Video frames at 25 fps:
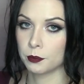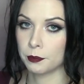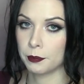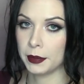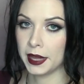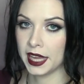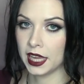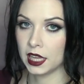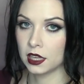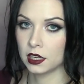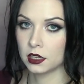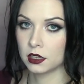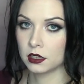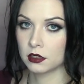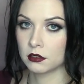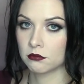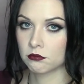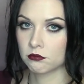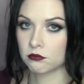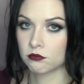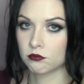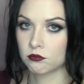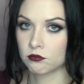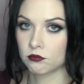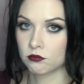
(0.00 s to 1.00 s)
pen,
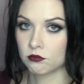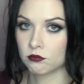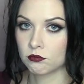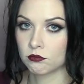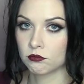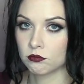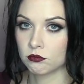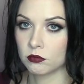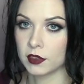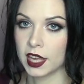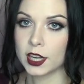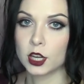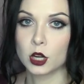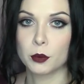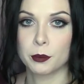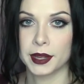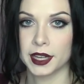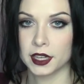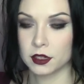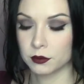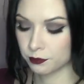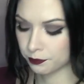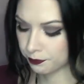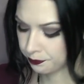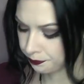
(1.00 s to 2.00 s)
liner pen.